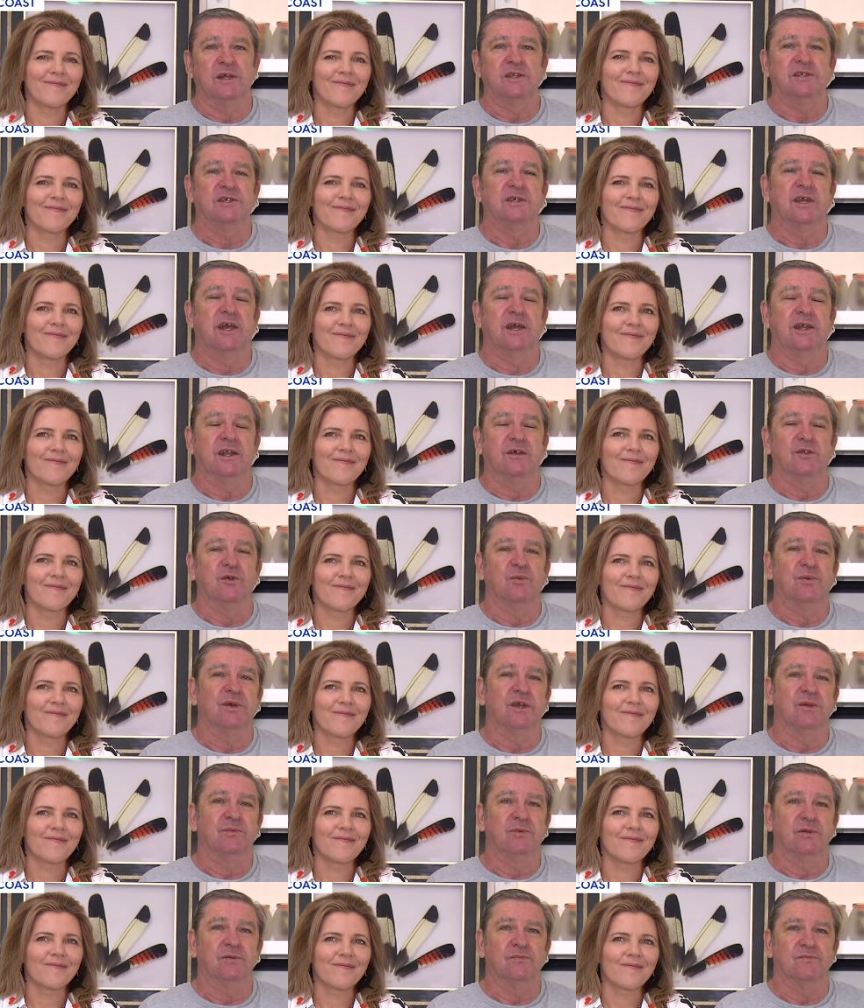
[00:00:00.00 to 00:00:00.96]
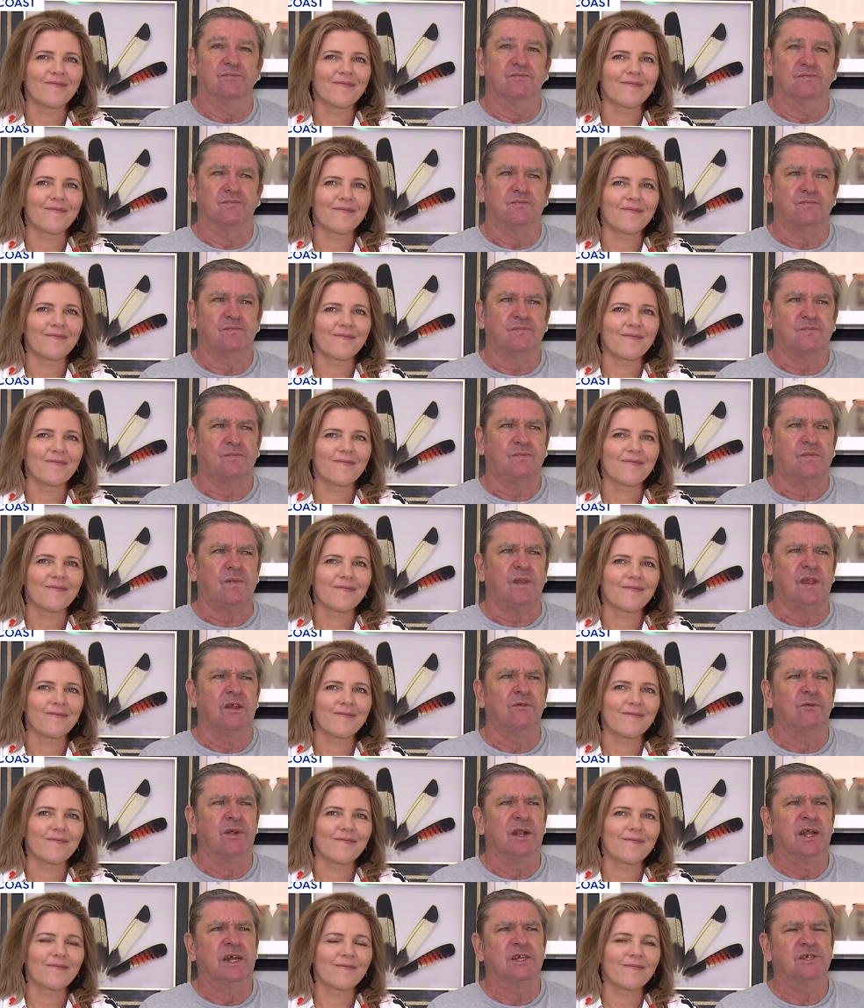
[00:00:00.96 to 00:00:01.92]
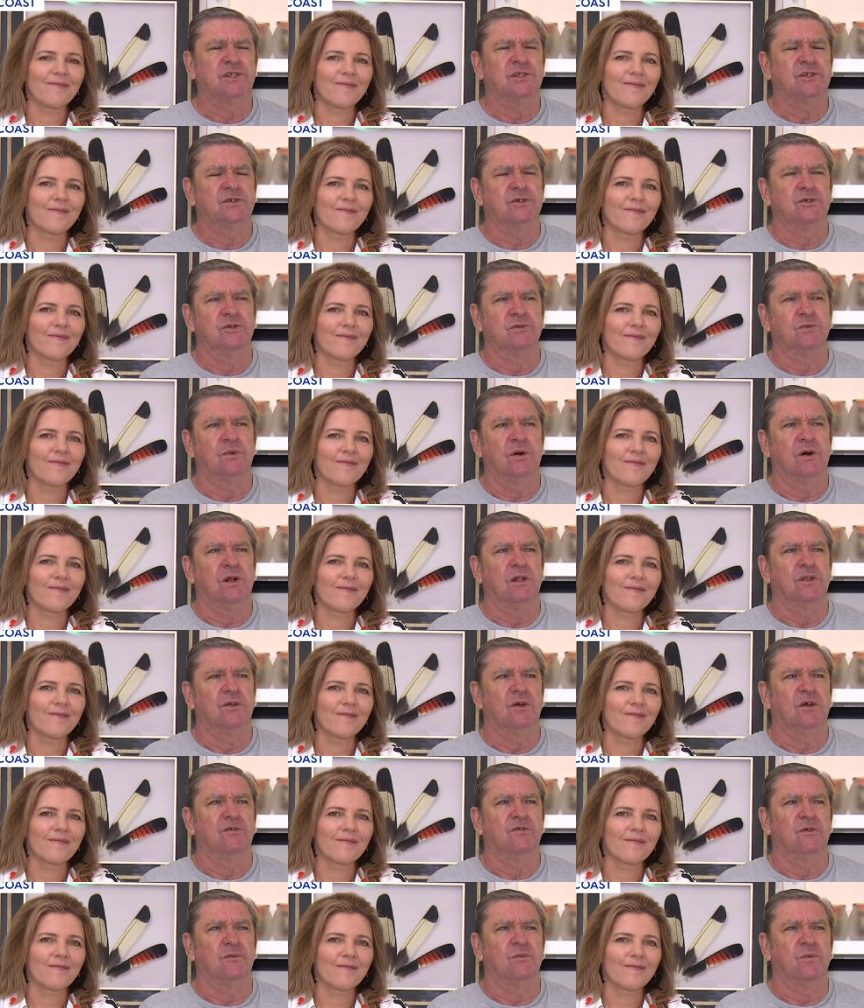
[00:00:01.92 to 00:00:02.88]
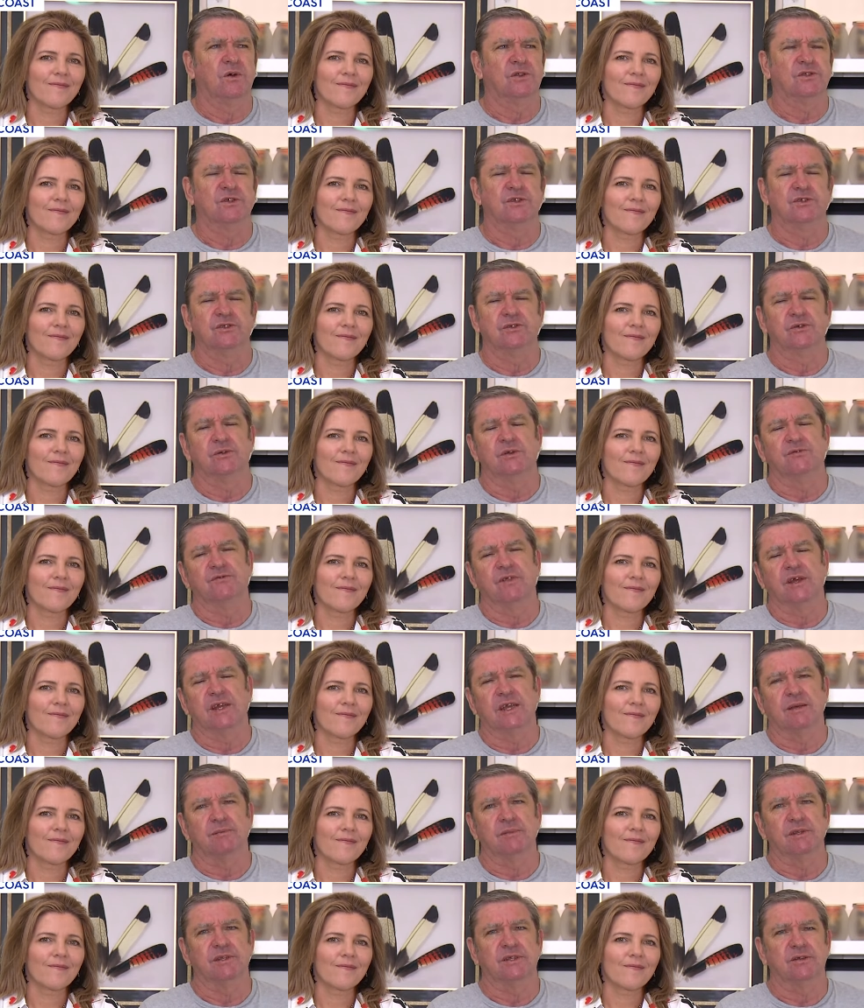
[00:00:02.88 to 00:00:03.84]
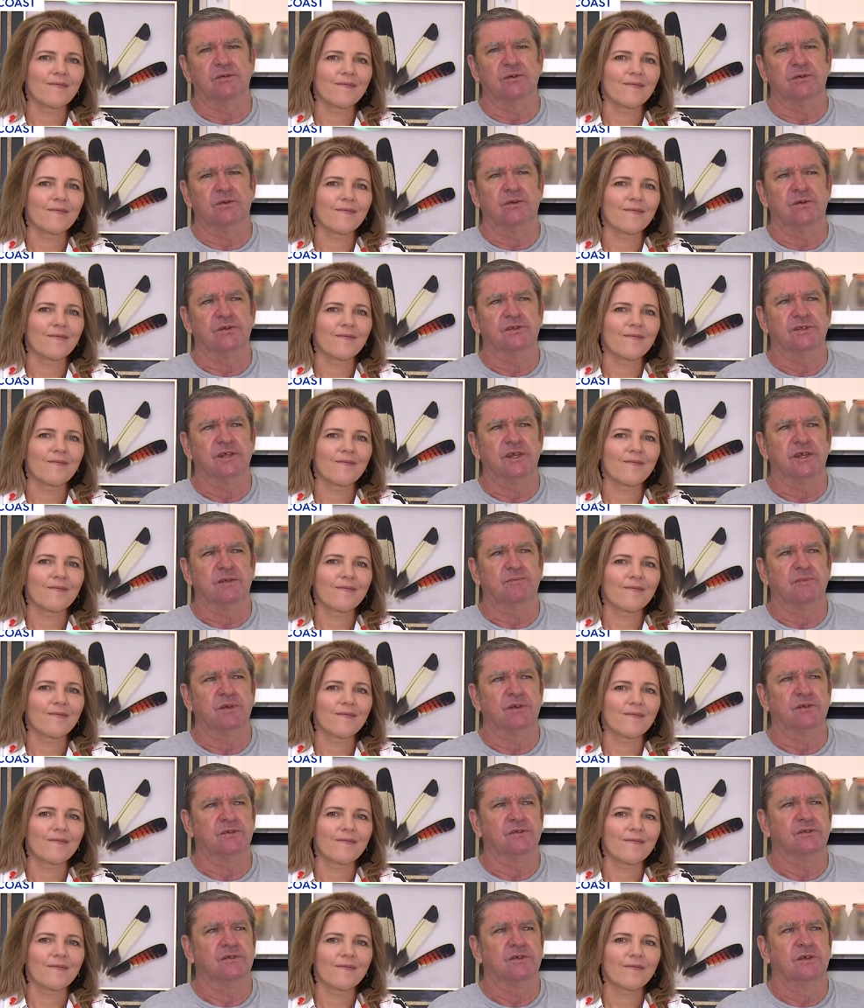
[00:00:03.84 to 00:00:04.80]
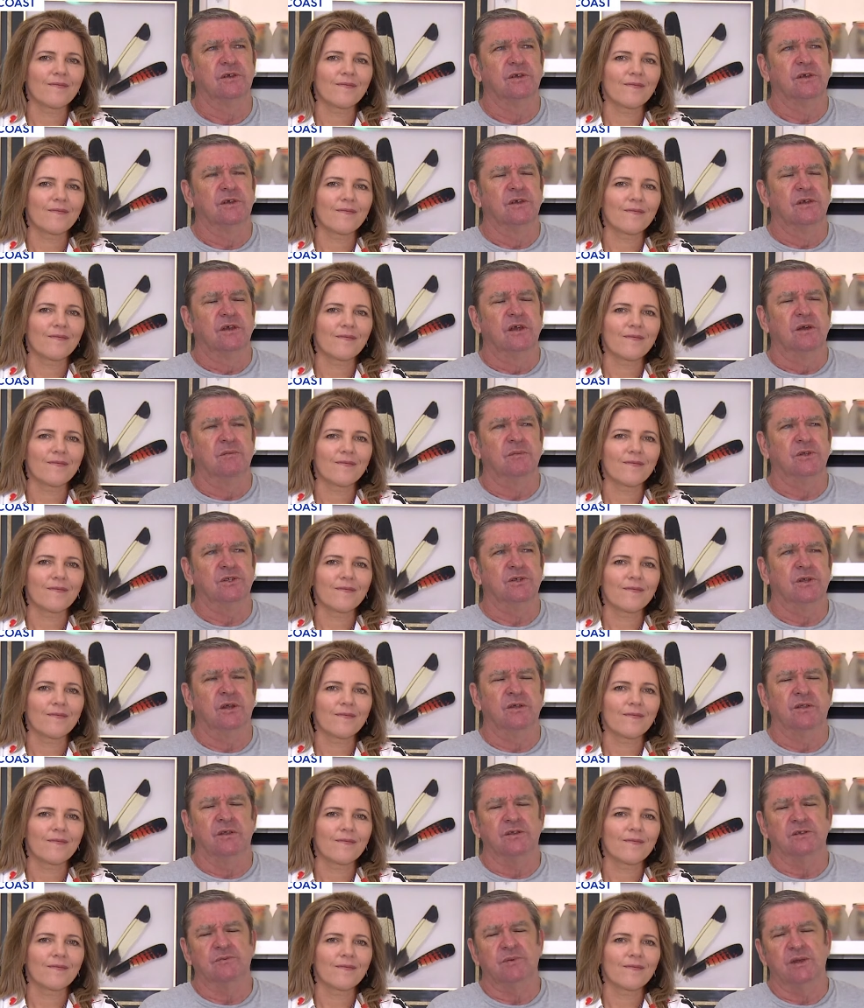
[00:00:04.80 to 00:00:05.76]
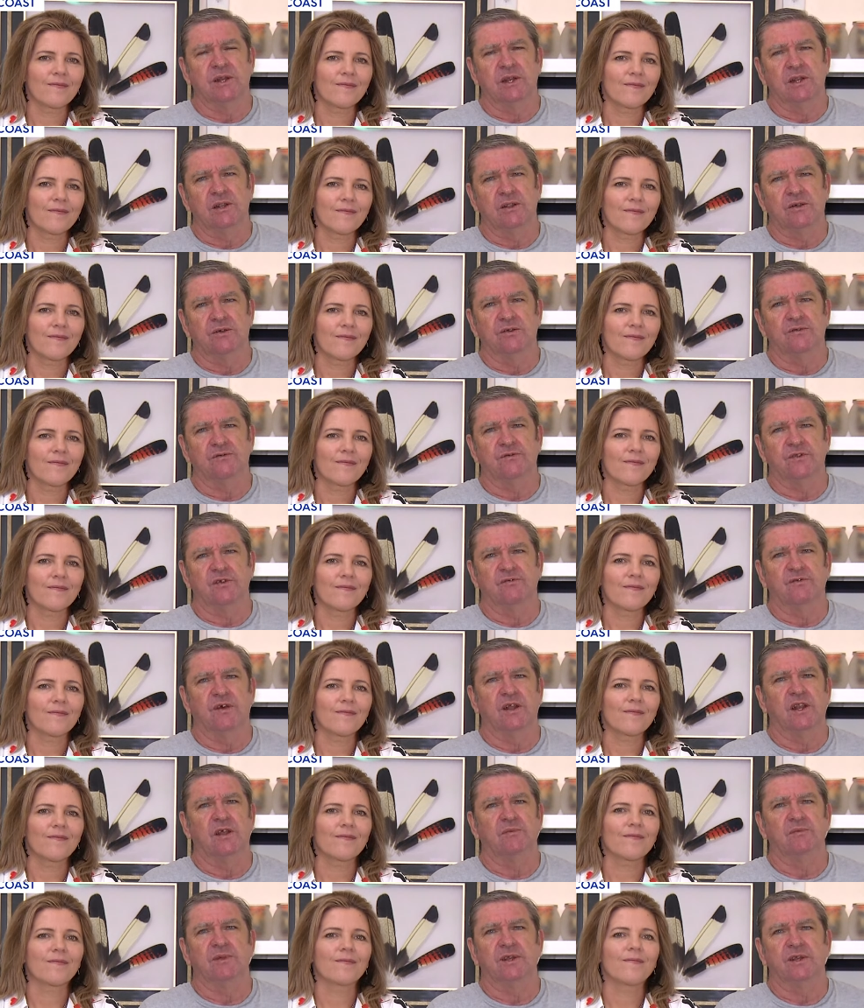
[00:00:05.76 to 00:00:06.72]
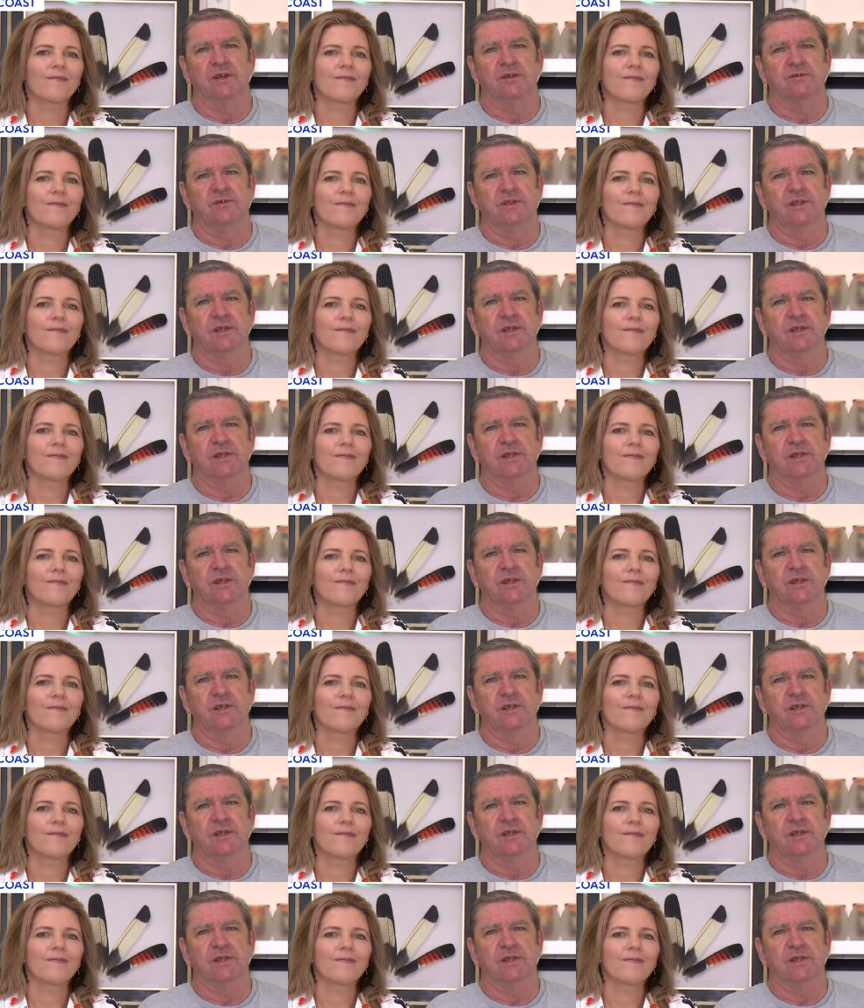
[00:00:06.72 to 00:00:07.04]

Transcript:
Speaker 1: educate other people. Mm in relation to wildlife and what to do if they come in contact because um, there's been a lot of development over